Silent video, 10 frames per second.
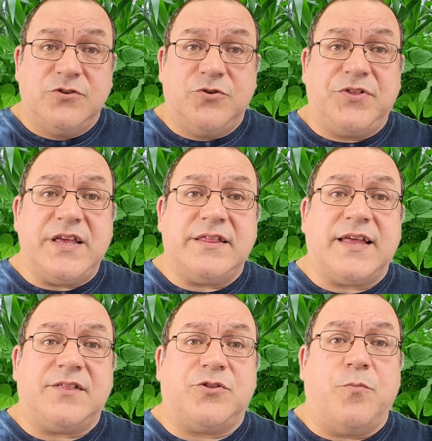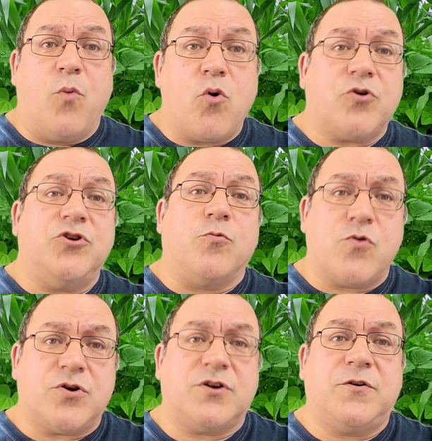to think that the more you
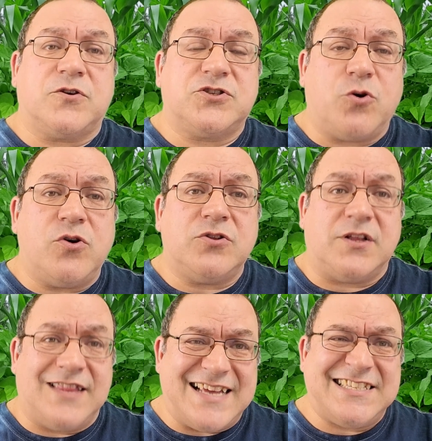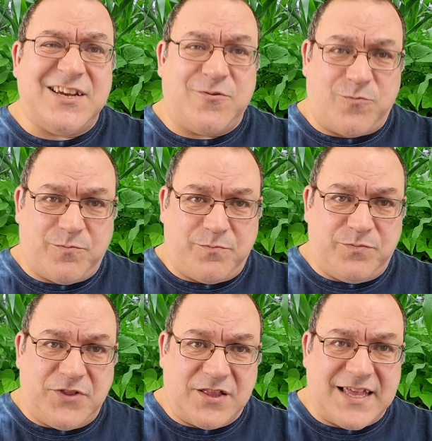work your soil,
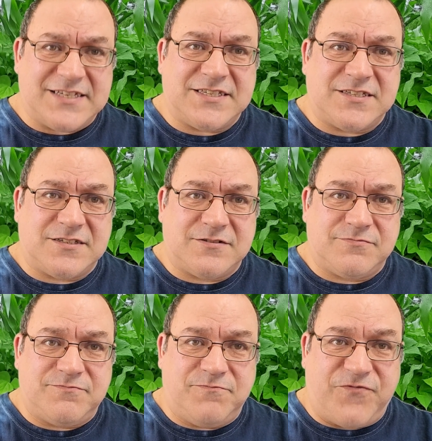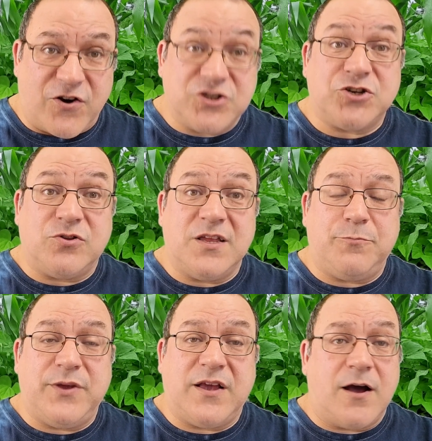the less functional
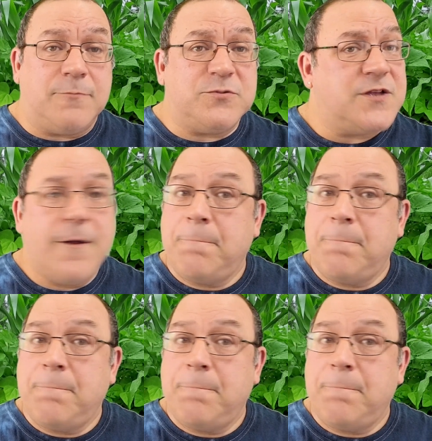it becomes.